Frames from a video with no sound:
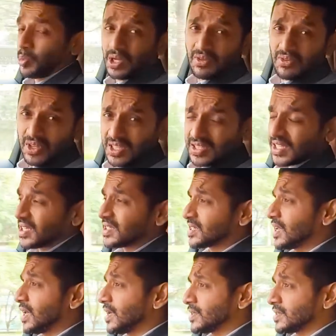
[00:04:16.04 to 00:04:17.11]
previous
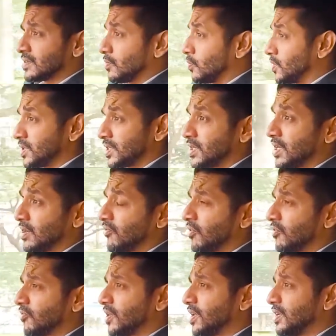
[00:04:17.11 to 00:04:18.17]
S-Class was a
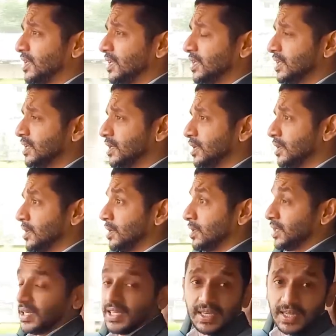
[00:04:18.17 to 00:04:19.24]

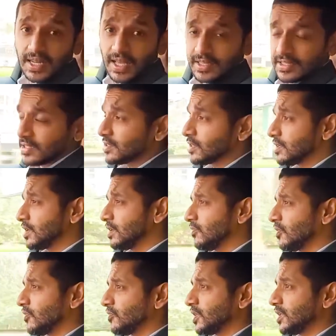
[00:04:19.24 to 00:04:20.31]
350D, the E-Class is a
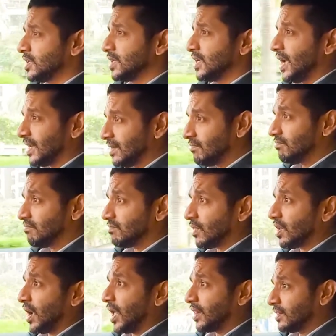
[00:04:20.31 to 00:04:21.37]
350D, and
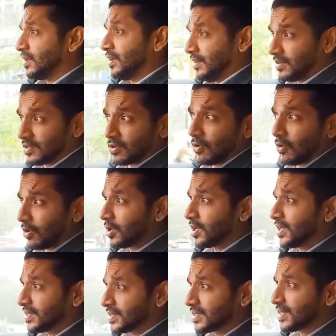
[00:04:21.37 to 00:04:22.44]
at its core,
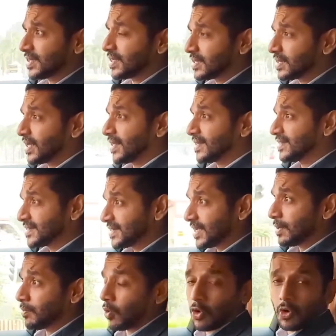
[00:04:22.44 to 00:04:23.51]
it's still that
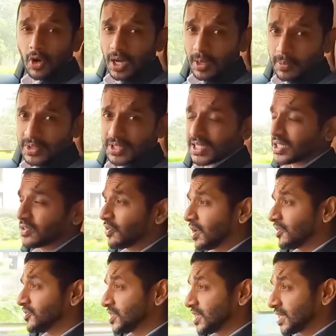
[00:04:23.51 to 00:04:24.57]
same
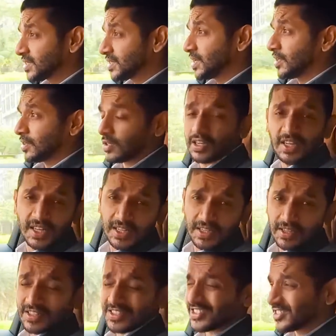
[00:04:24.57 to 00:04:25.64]
OM656
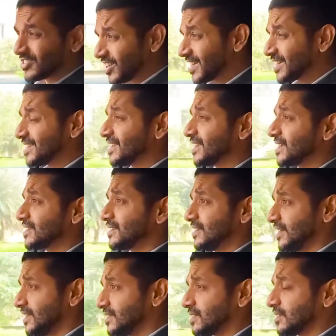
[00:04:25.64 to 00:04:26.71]
3-litre straight-six
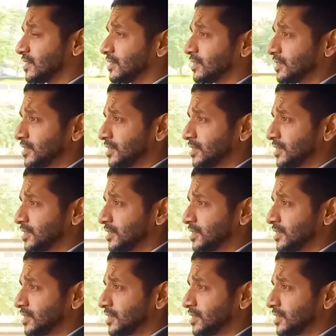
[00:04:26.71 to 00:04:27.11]
diesel.